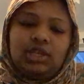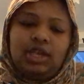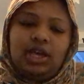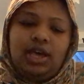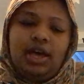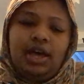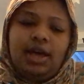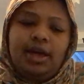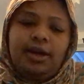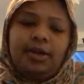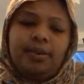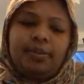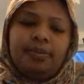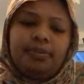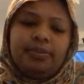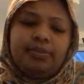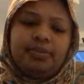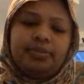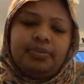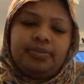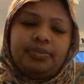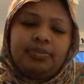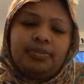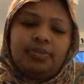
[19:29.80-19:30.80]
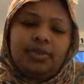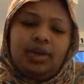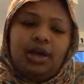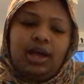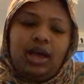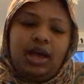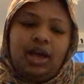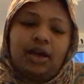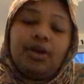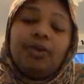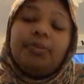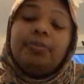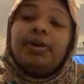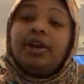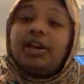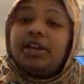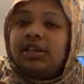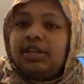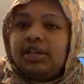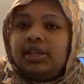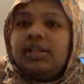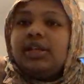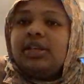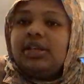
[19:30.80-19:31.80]
I got
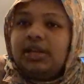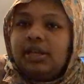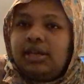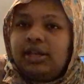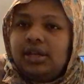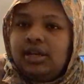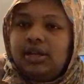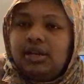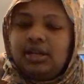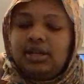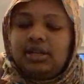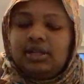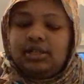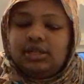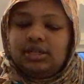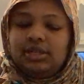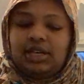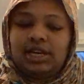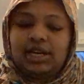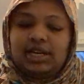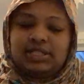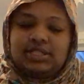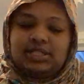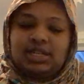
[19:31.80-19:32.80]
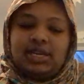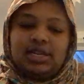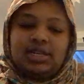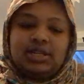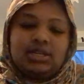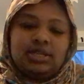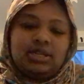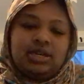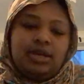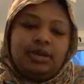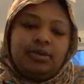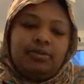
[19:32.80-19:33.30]
pregnant, like I said.